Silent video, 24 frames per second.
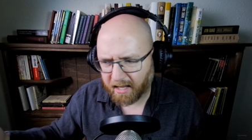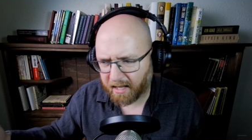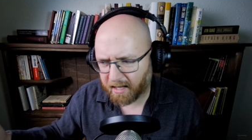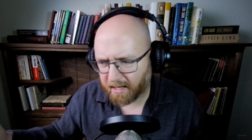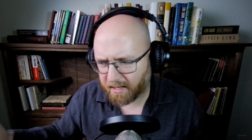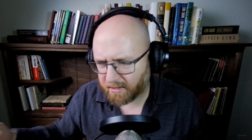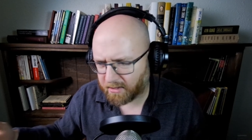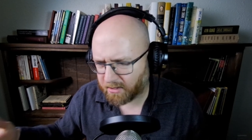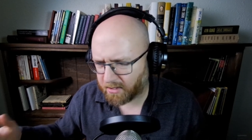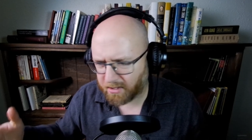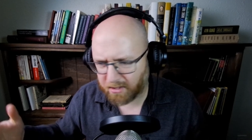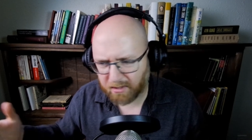
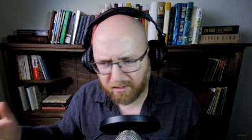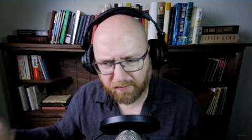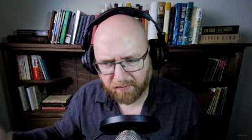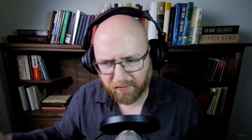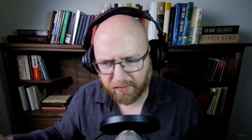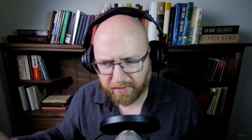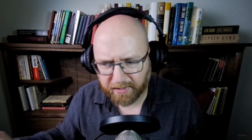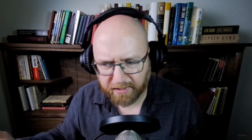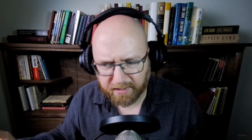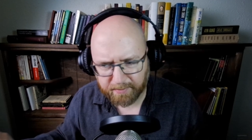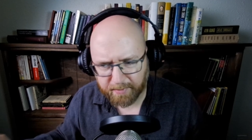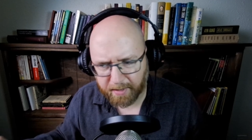You hear
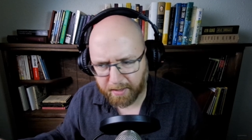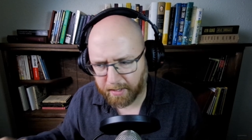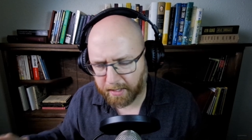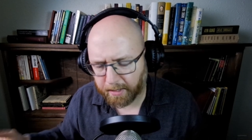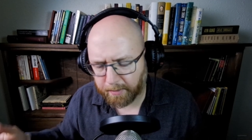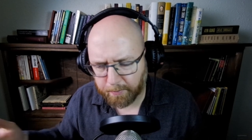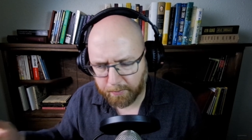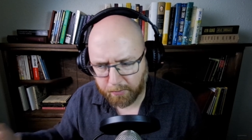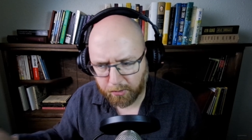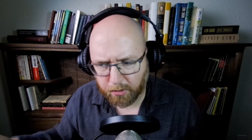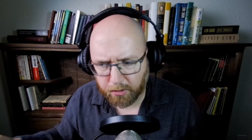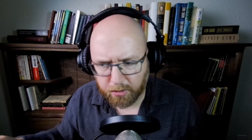different things about like
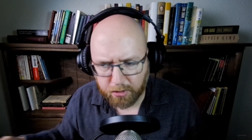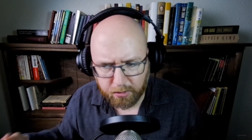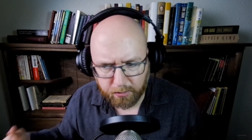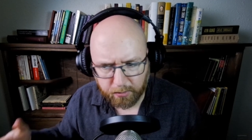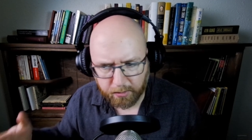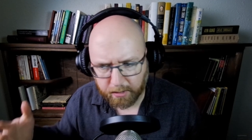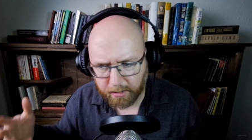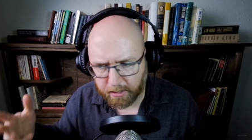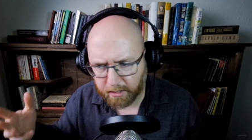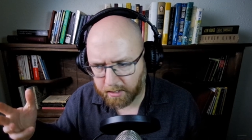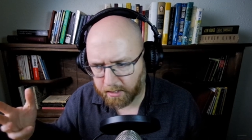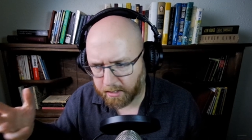
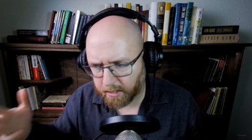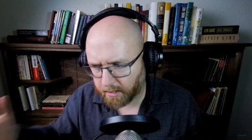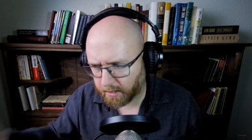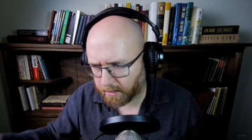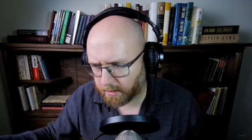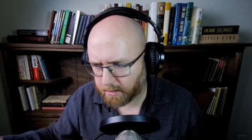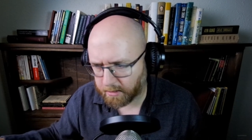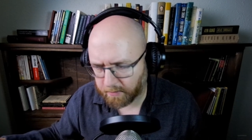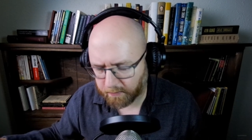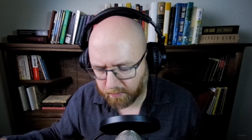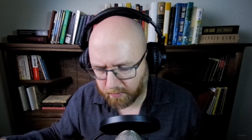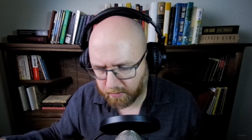mercury
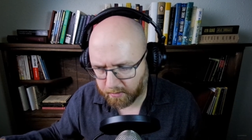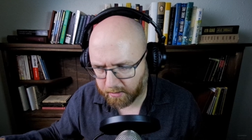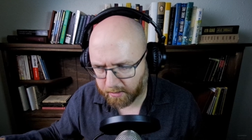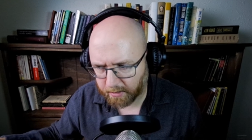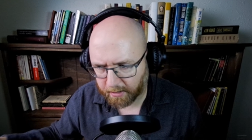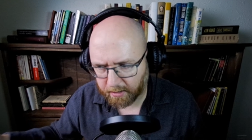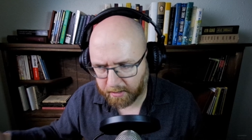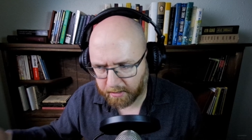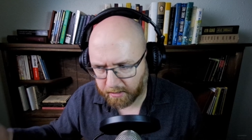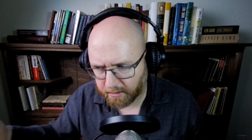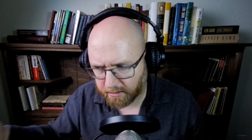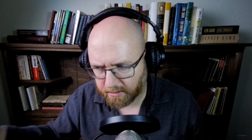in different
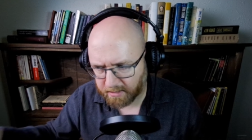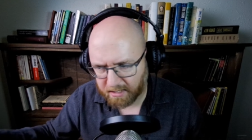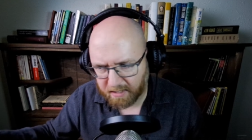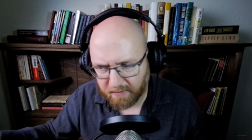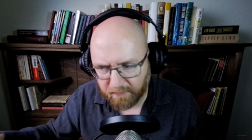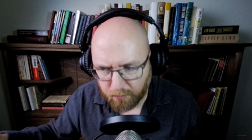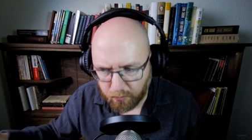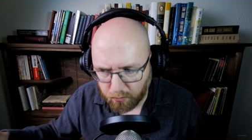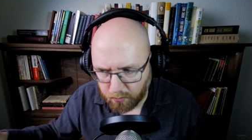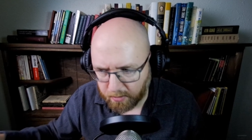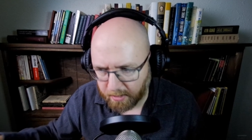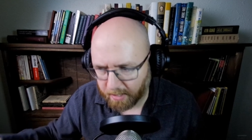like
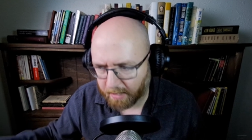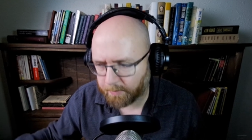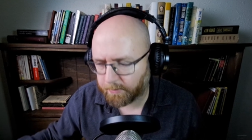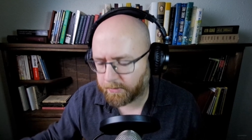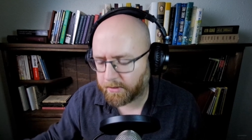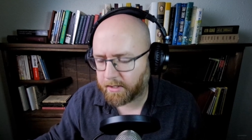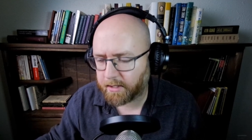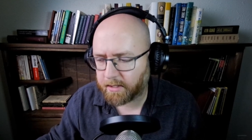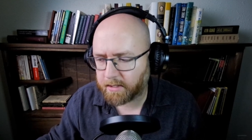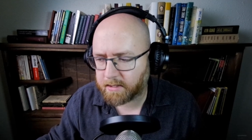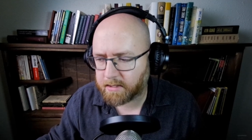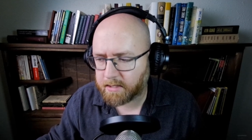seafood type
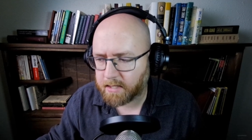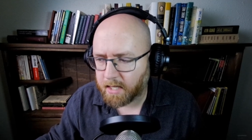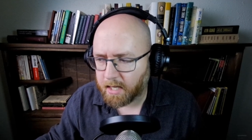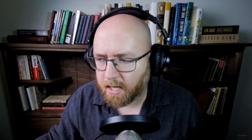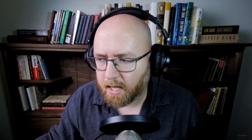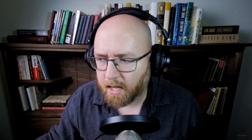things.